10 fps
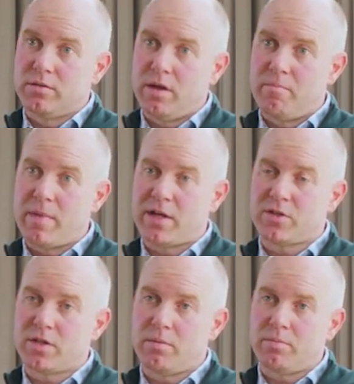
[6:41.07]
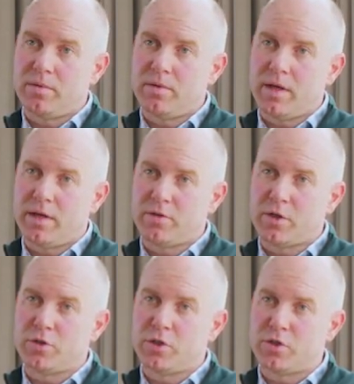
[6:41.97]
and matched up
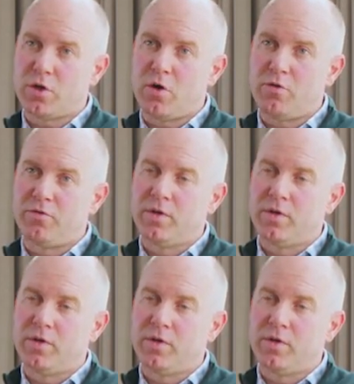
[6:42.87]
doses of